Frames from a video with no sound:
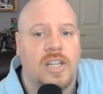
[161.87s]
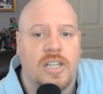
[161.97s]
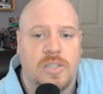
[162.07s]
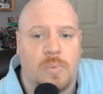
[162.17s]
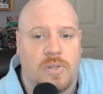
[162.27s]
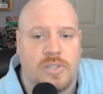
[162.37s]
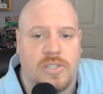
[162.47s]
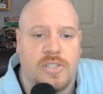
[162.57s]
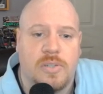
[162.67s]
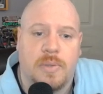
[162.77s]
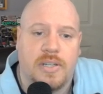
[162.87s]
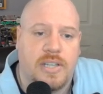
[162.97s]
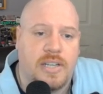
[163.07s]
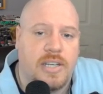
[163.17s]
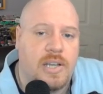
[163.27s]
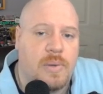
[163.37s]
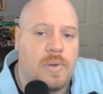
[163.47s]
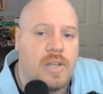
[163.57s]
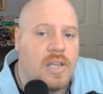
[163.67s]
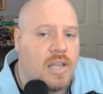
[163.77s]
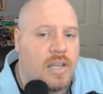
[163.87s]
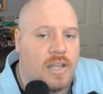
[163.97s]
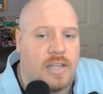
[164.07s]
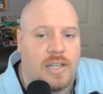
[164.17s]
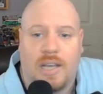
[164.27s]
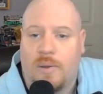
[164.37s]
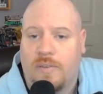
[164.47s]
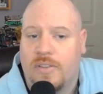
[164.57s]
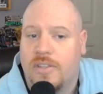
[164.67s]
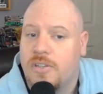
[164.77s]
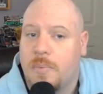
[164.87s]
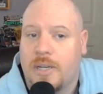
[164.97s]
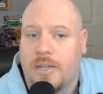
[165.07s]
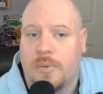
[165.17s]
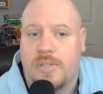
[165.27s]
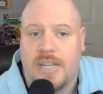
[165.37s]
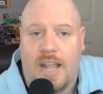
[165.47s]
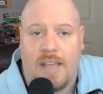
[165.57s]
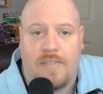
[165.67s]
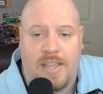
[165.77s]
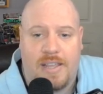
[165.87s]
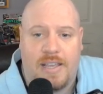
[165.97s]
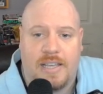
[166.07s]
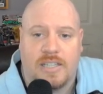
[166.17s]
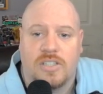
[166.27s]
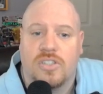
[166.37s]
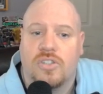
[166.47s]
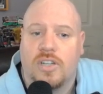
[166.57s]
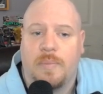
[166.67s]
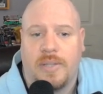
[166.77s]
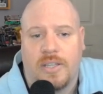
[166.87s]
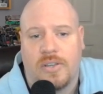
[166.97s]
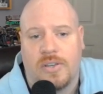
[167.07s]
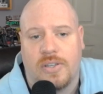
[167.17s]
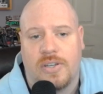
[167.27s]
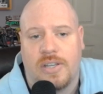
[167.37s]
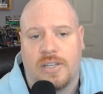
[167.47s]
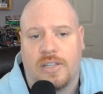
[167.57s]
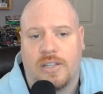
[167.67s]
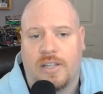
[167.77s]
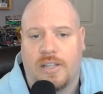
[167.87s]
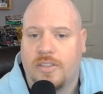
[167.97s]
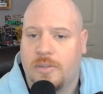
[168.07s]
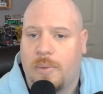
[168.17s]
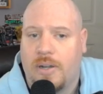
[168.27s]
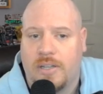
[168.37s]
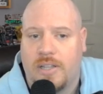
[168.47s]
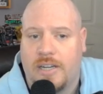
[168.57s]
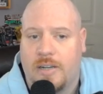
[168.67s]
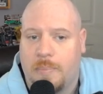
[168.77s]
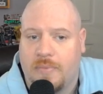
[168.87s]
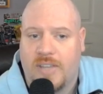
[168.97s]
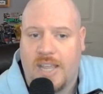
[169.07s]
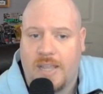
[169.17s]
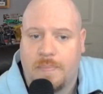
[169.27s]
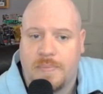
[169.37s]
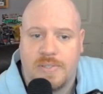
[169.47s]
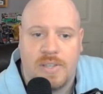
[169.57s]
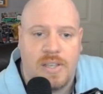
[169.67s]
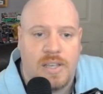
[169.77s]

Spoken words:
towards the Super Nintendo. However, the Super Nintendo did have a extremely good third-party lineup of games